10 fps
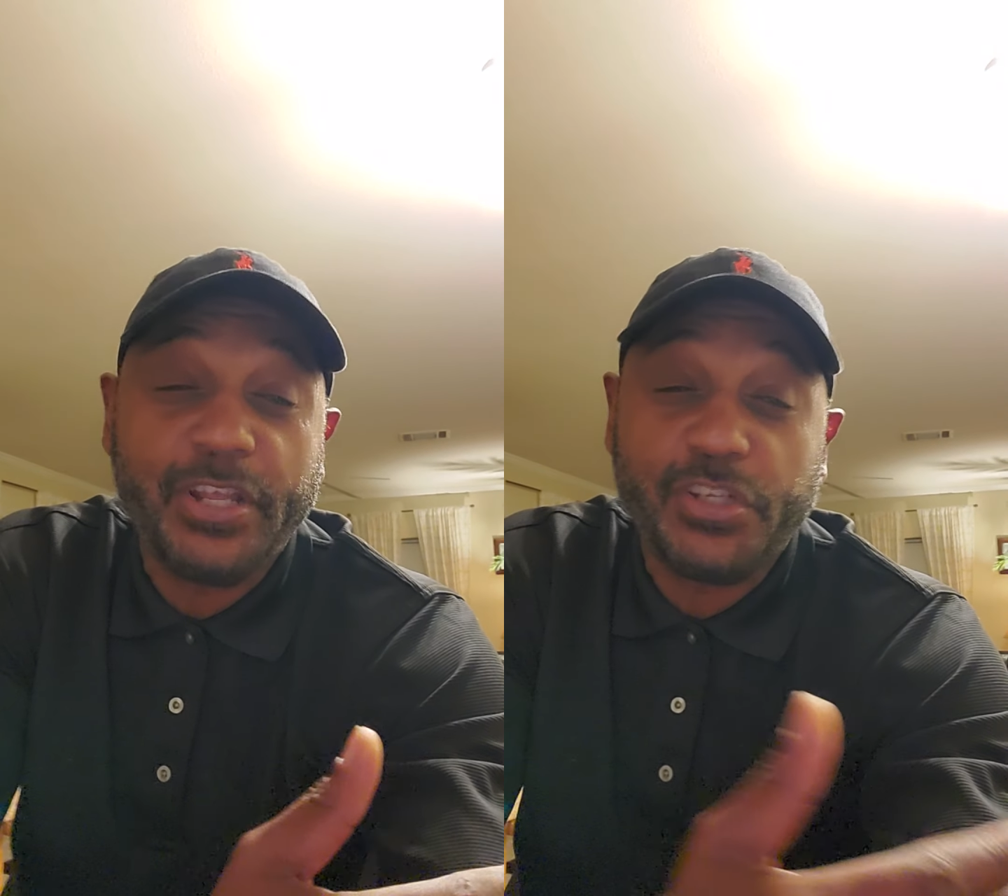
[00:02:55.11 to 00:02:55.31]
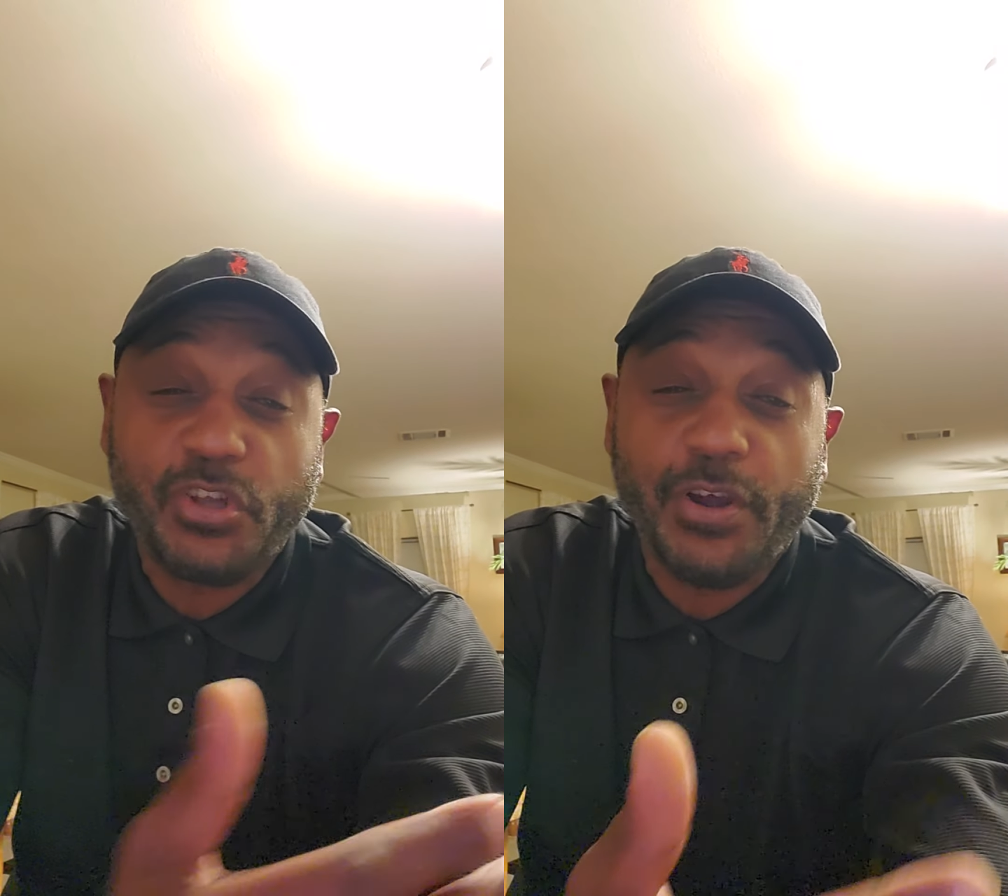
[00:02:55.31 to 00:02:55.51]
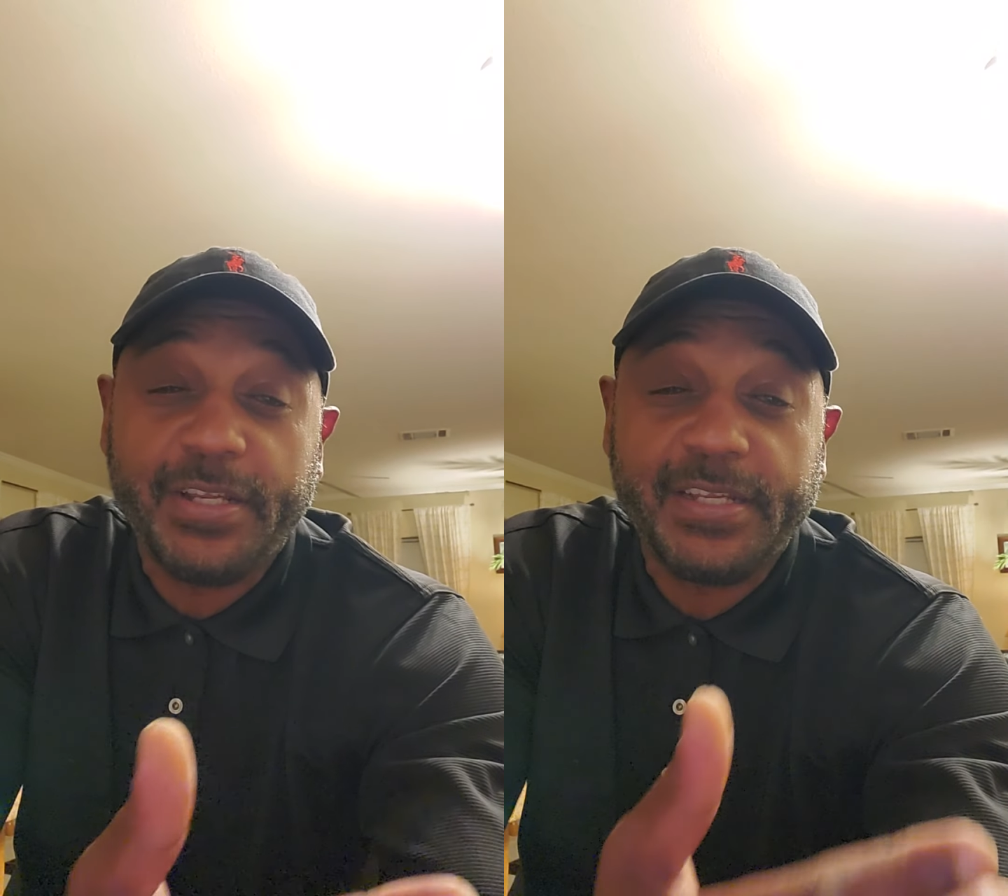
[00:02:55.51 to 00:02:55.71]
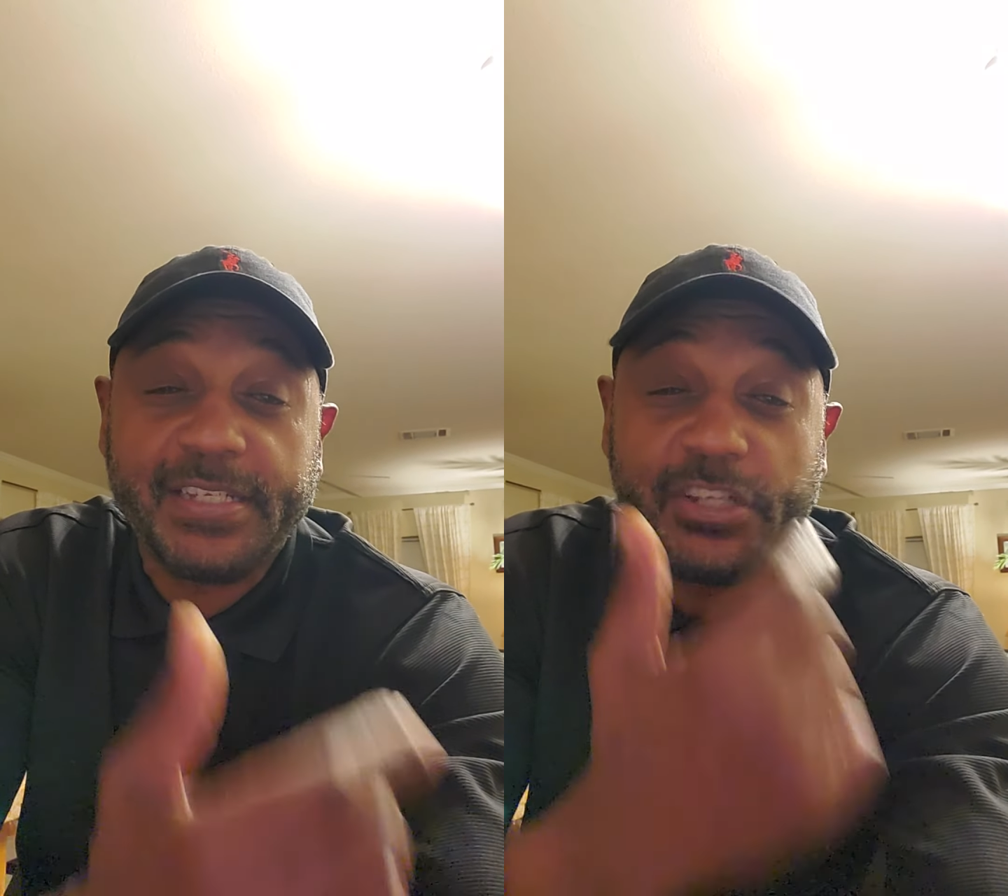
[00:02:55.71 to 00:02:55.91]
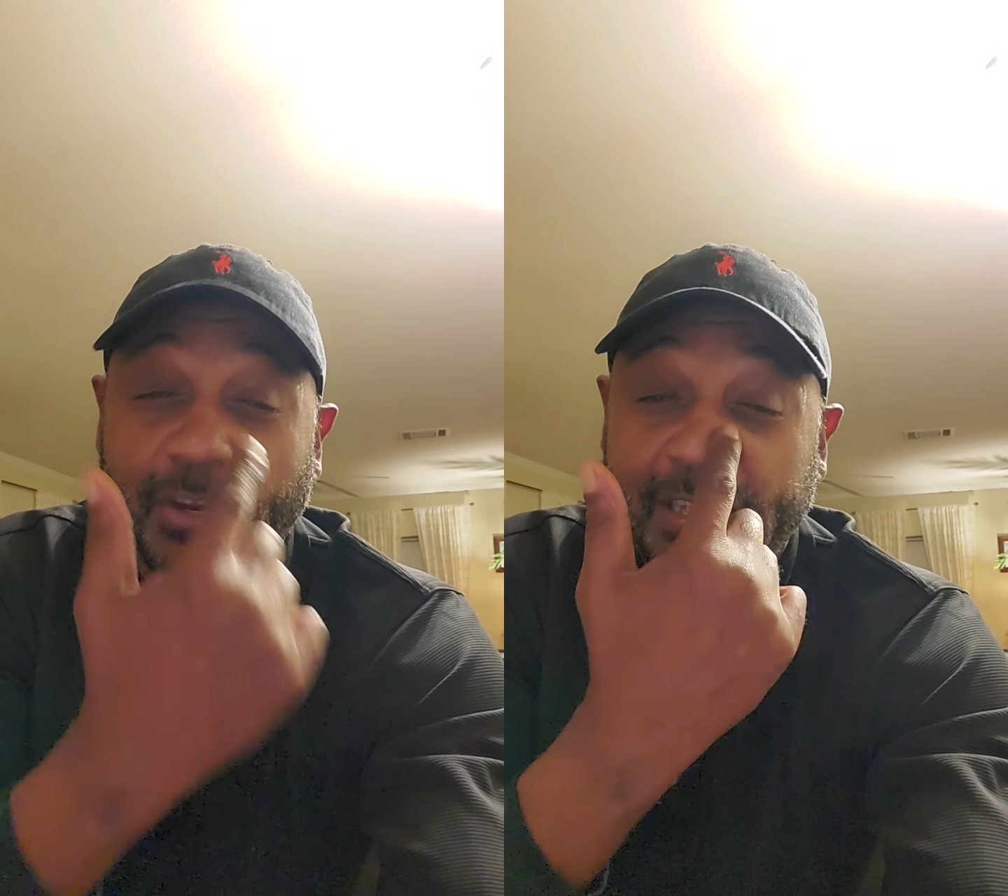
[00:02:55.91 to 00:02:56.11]
you
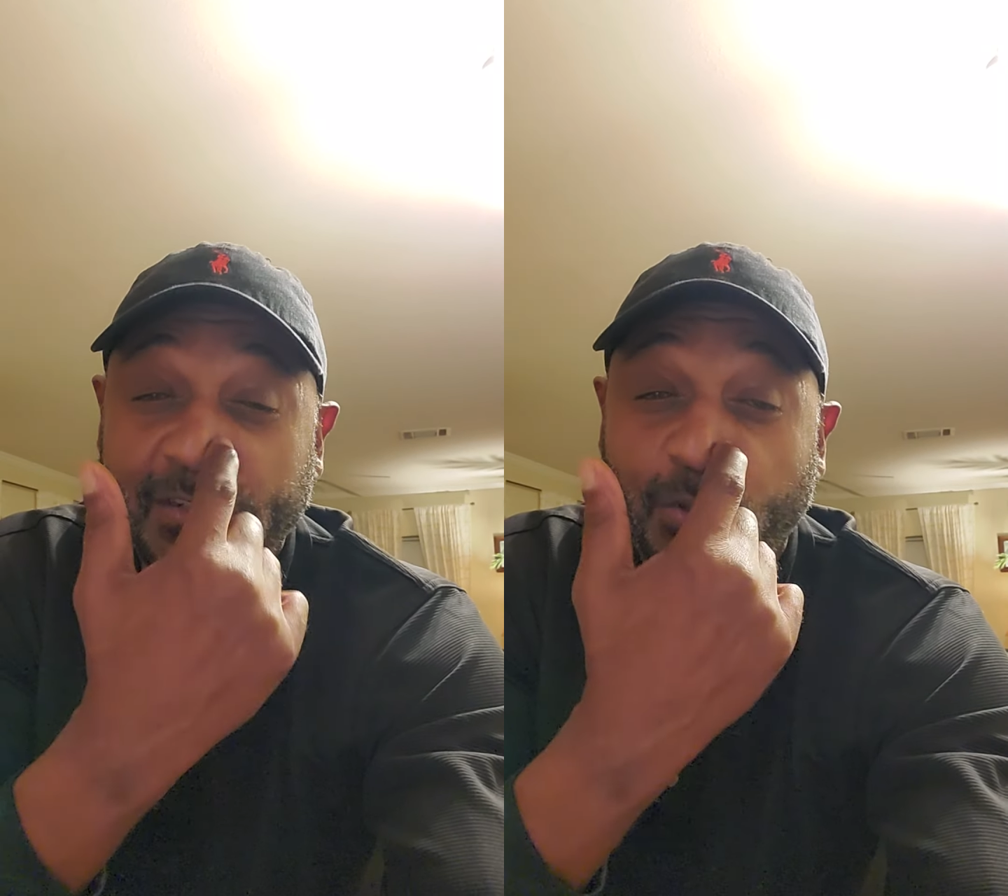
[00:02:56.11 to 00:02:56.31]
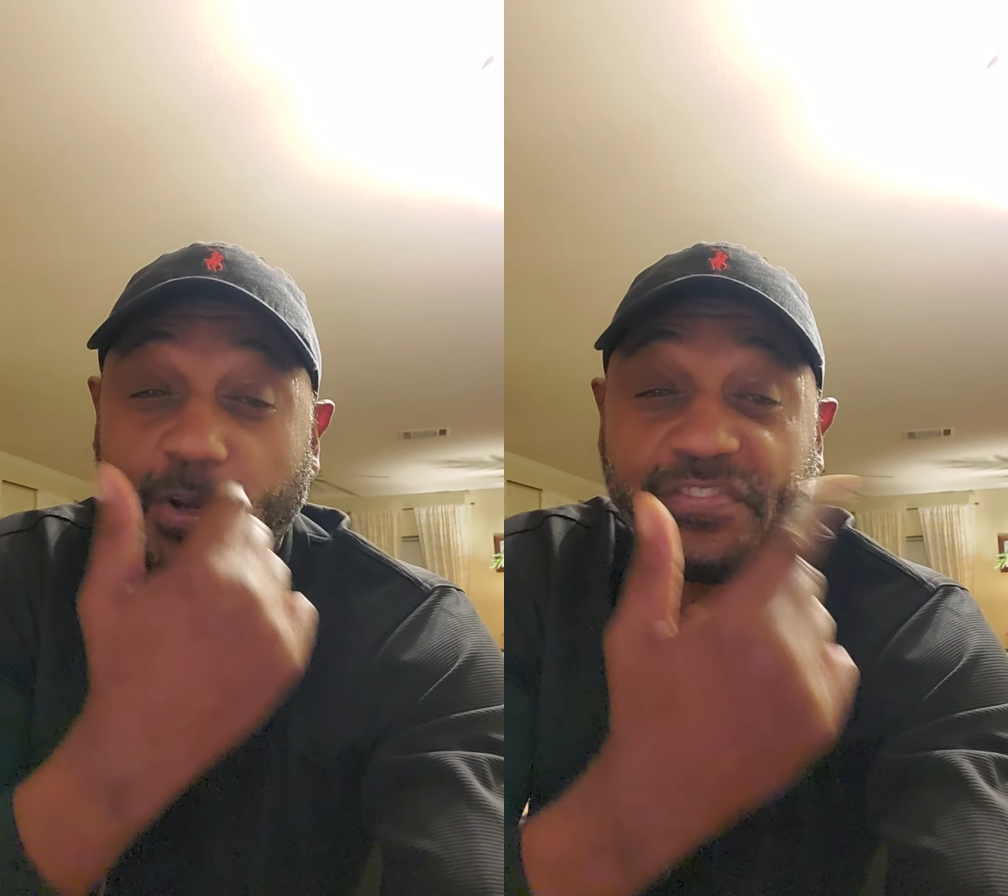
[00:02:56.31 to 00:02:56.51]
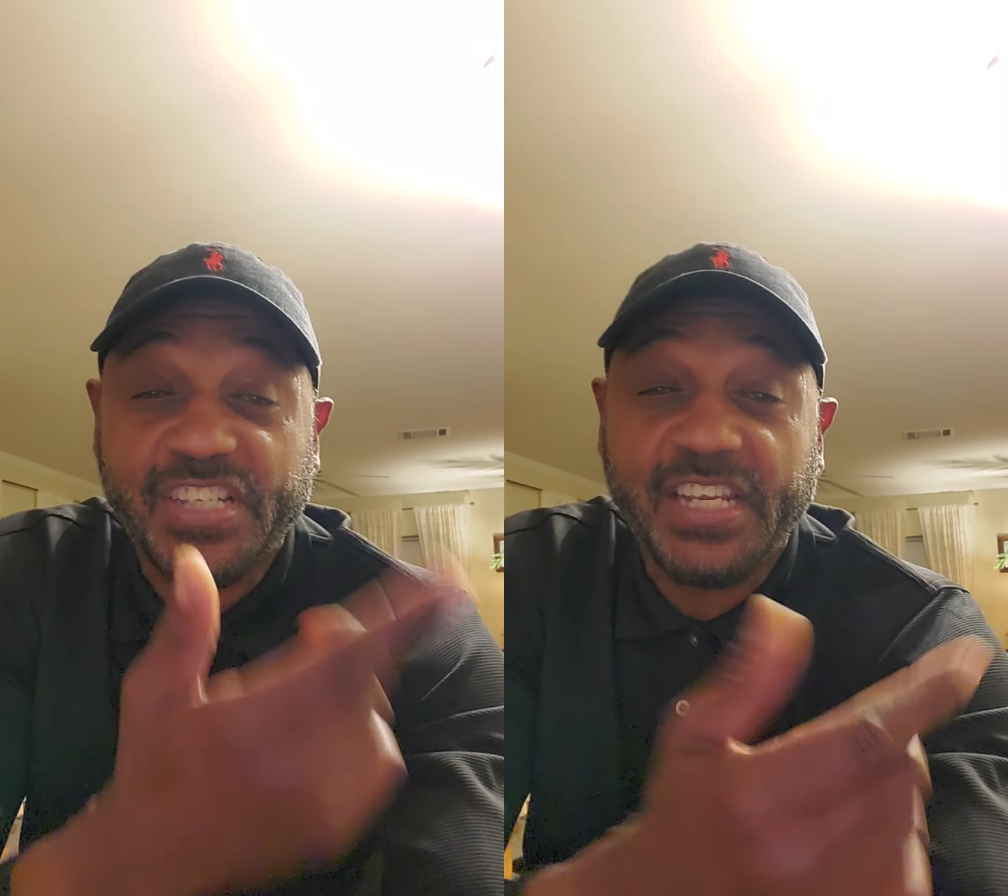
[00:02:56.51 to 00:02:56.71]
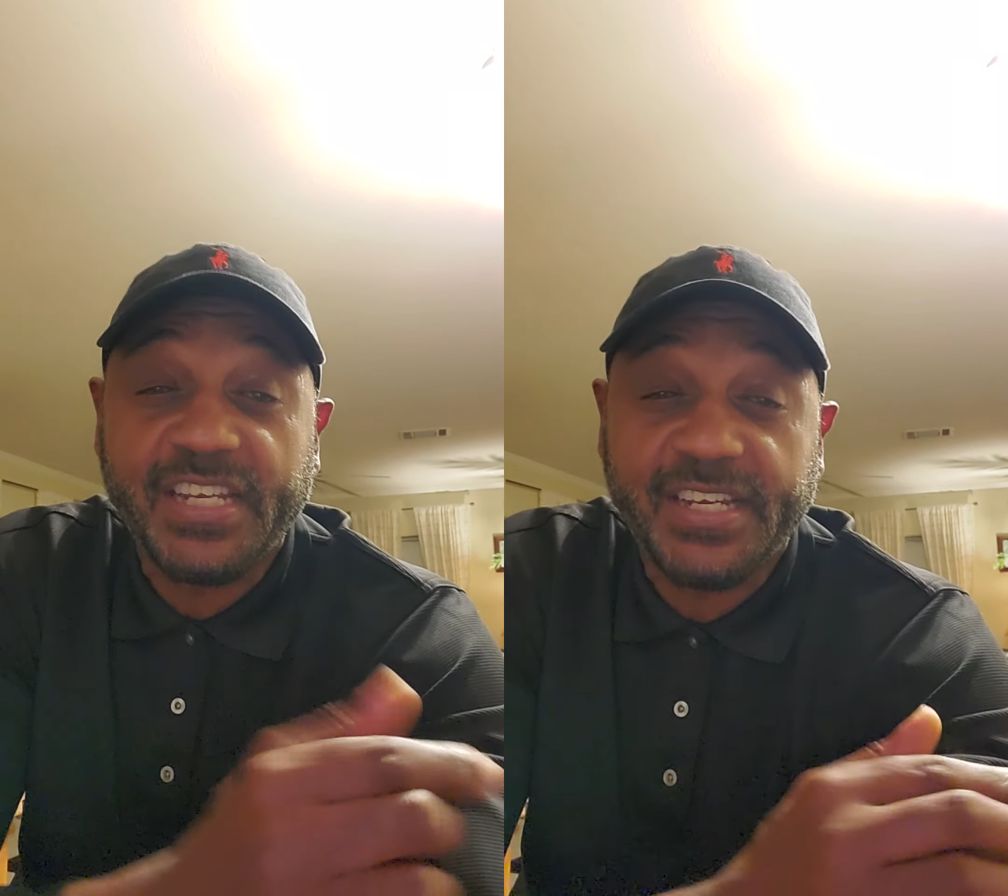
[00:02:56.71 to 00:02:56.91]
would have seen it